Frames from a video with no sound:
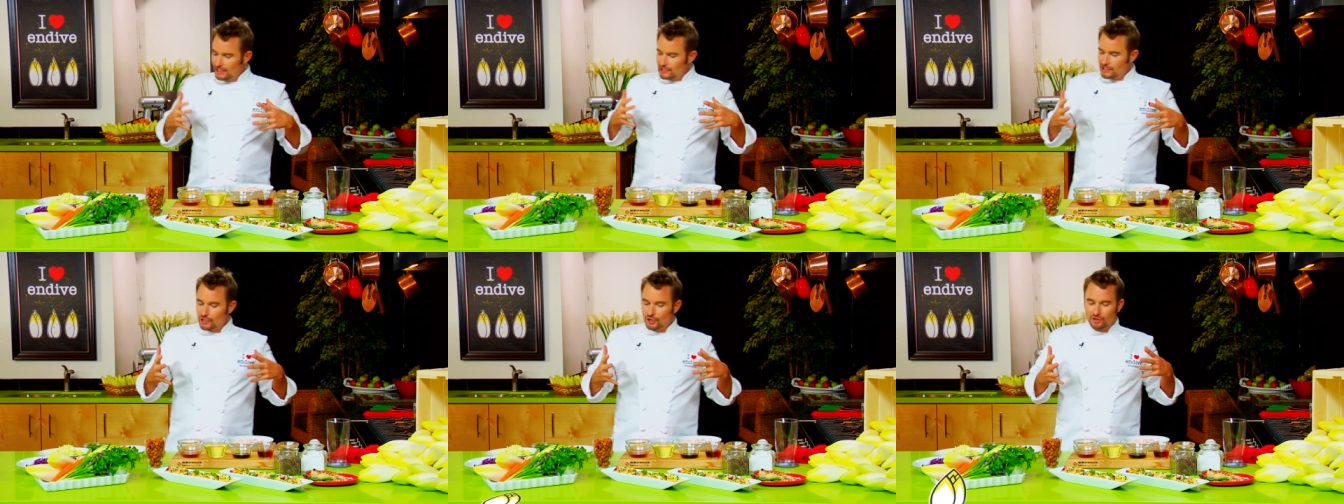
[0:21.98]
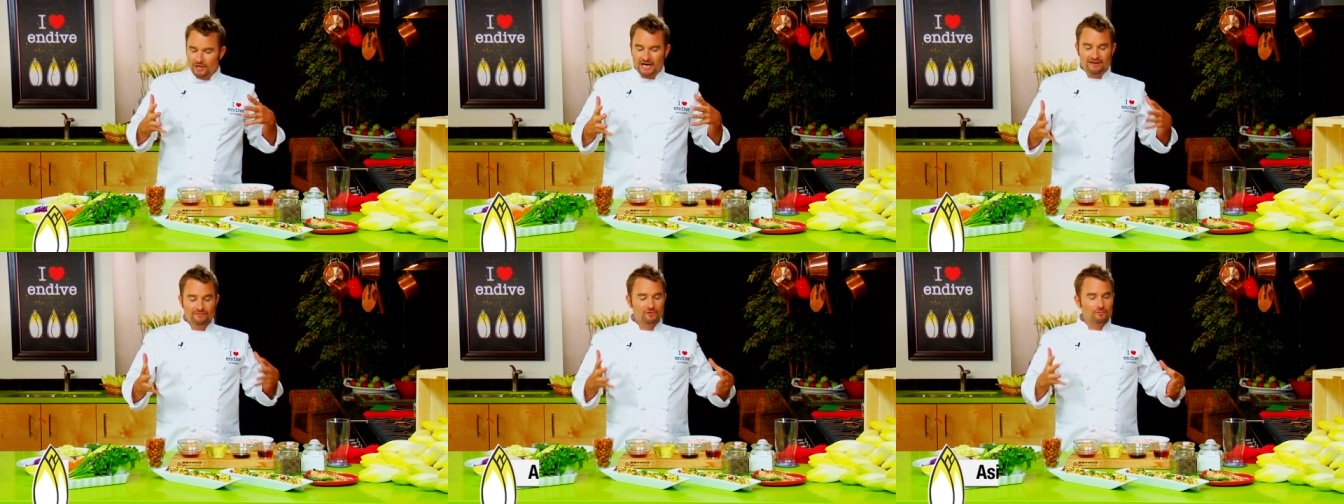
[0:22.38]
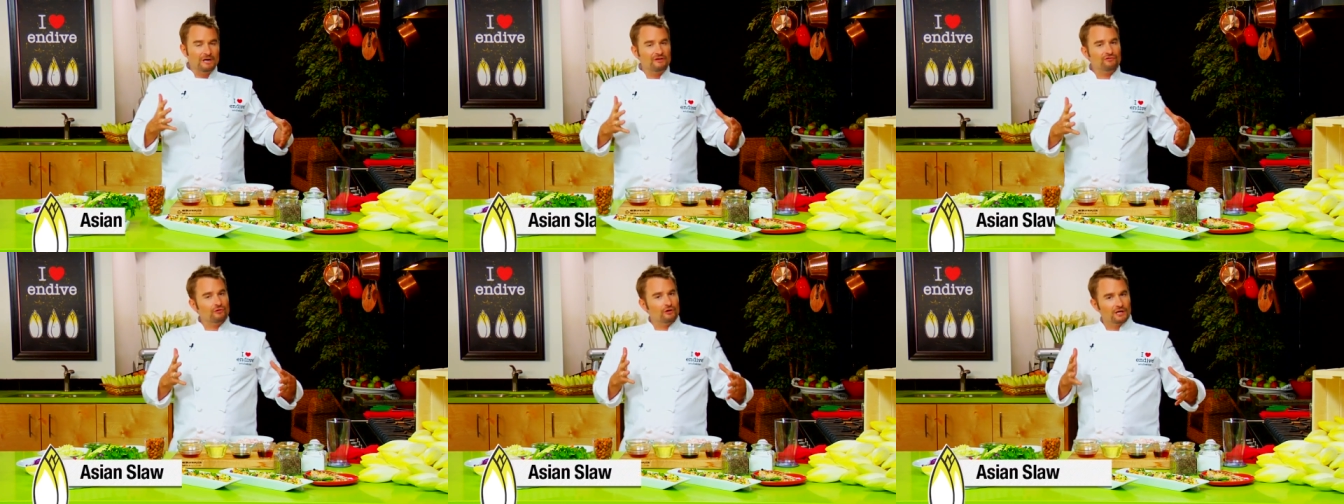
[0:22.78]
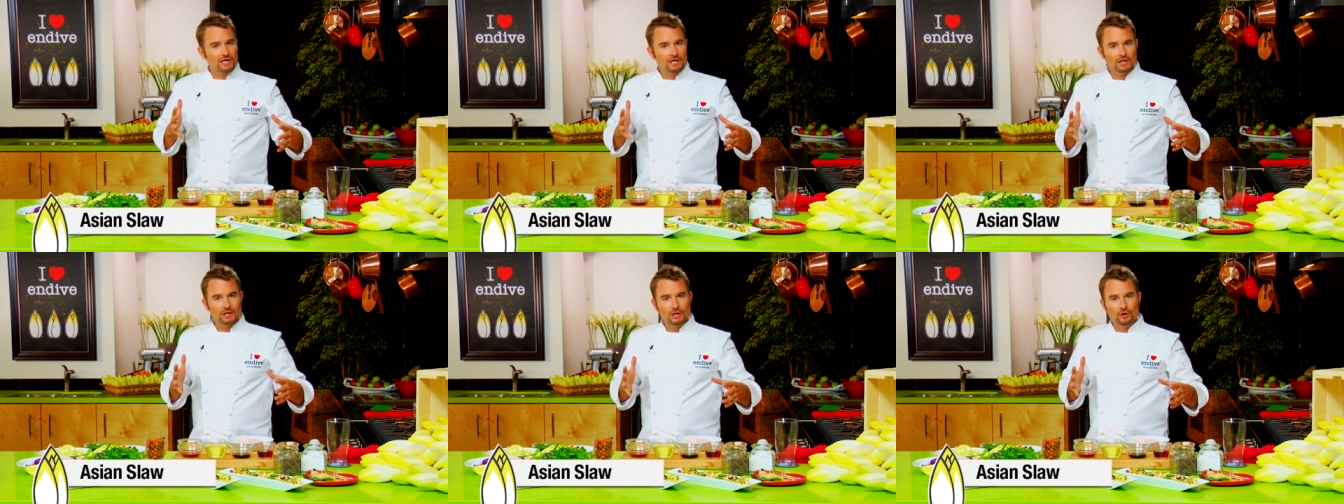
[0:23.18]
You know, I have a restaurant in
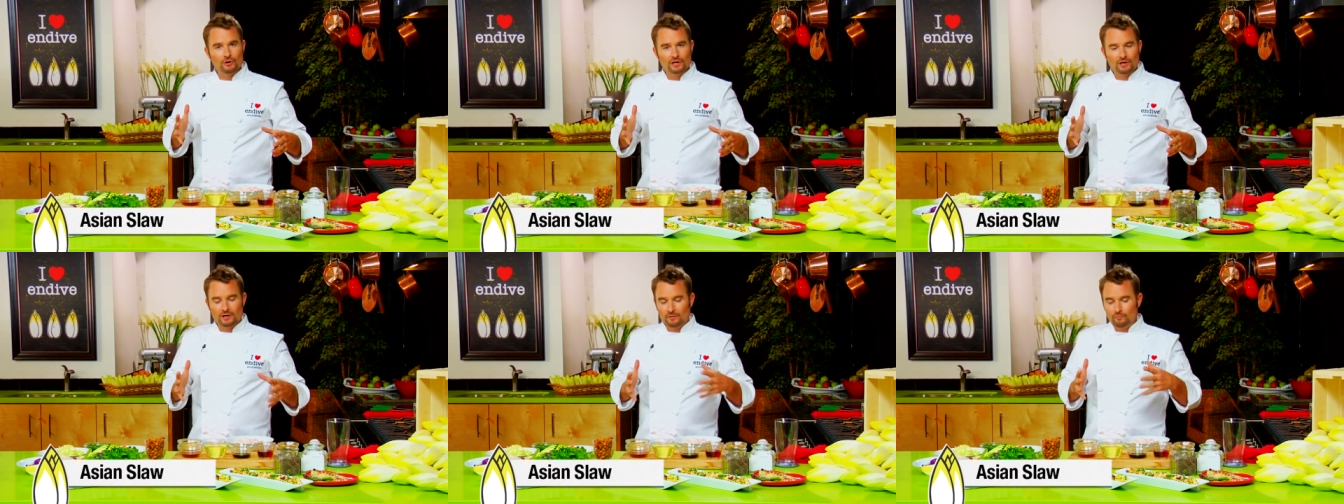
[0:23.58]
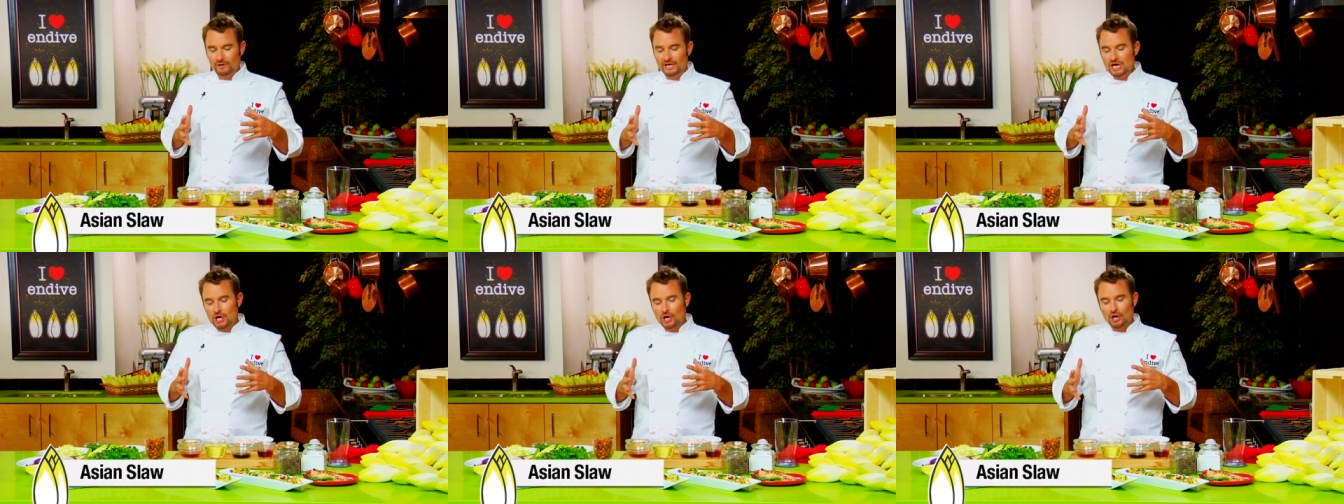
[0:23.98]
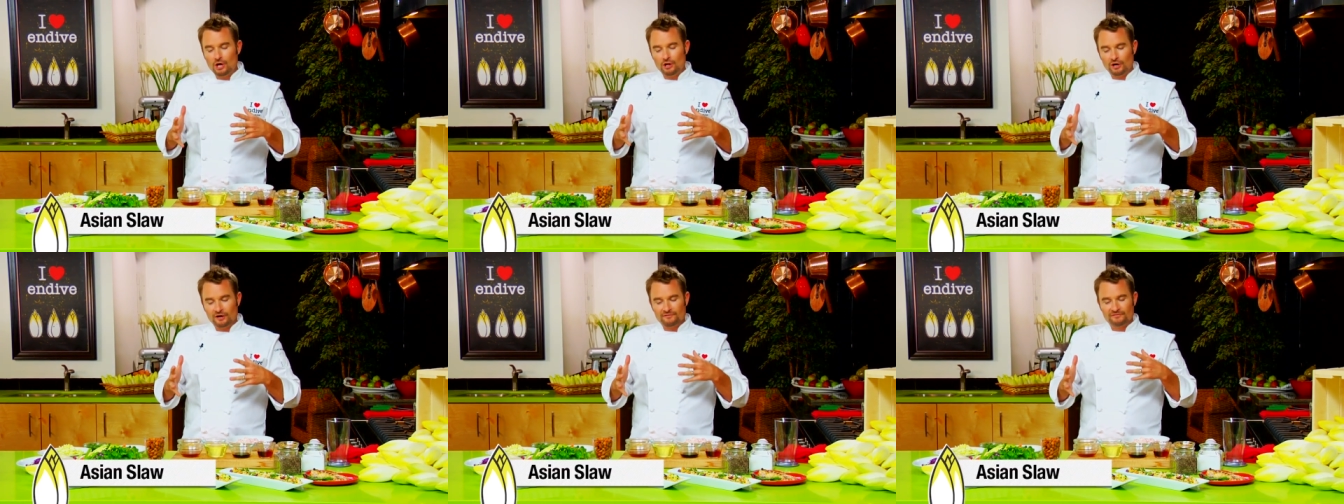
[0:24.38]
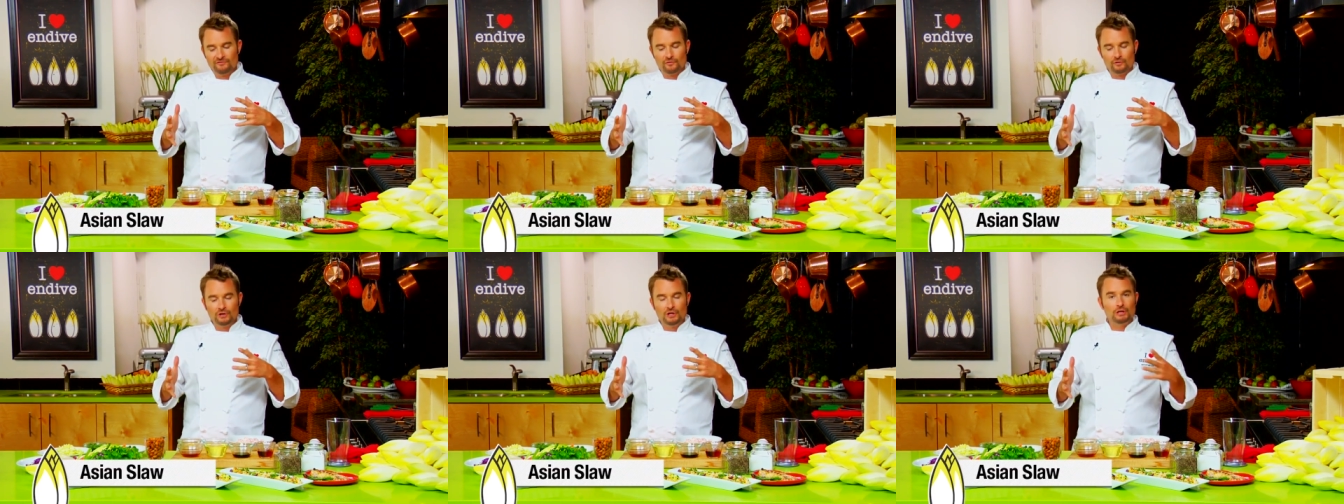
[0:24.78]
Kelowna, and we call our
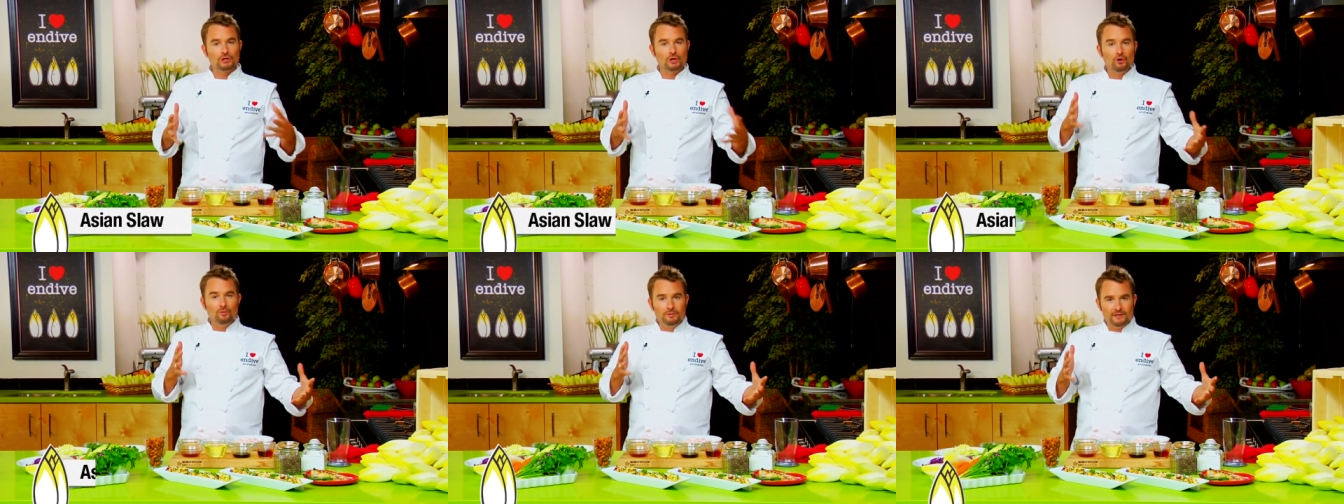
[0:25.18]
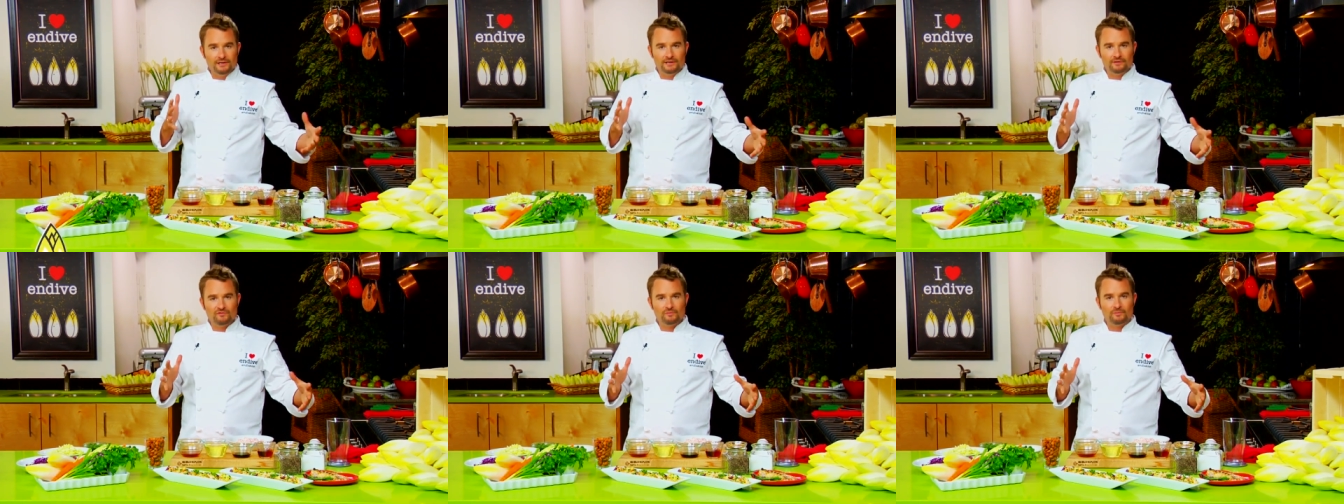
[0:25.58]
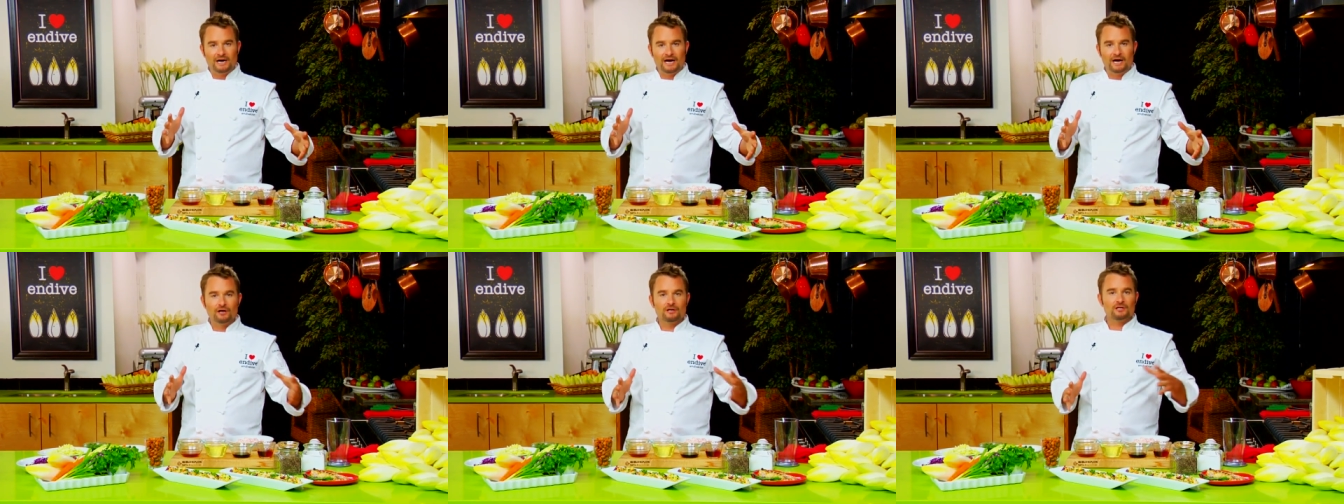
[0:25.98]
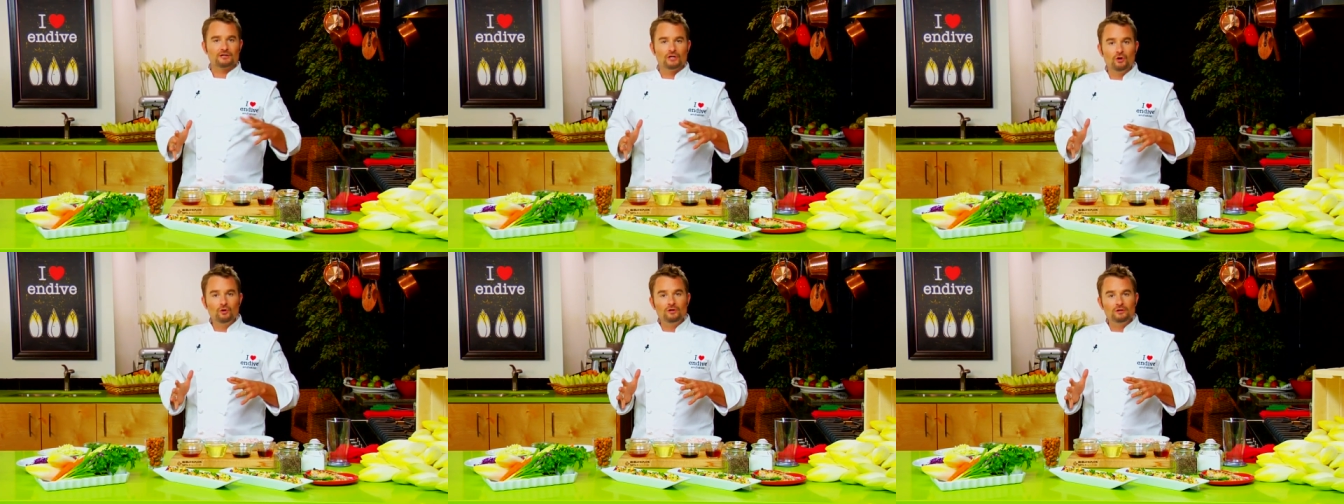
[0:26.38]
food globally inspired
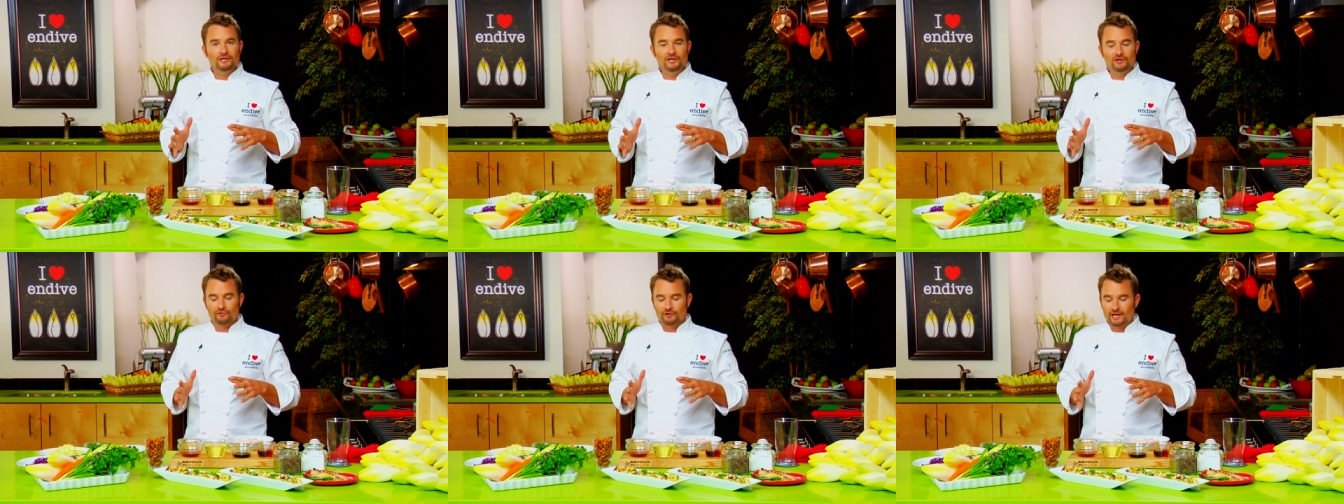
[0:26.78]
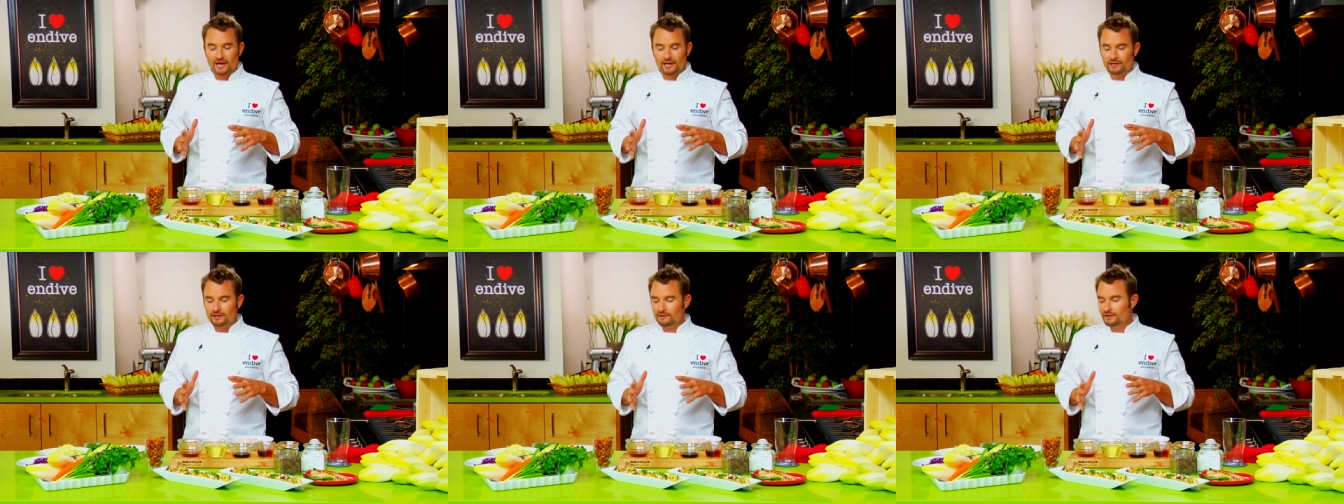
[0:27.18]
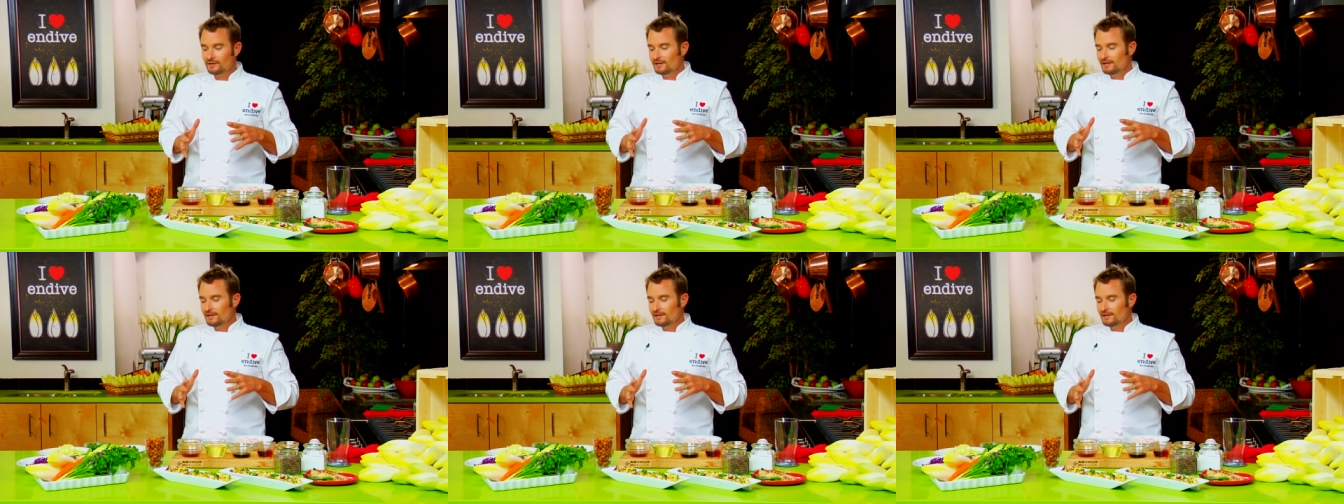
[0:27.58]
and locally created.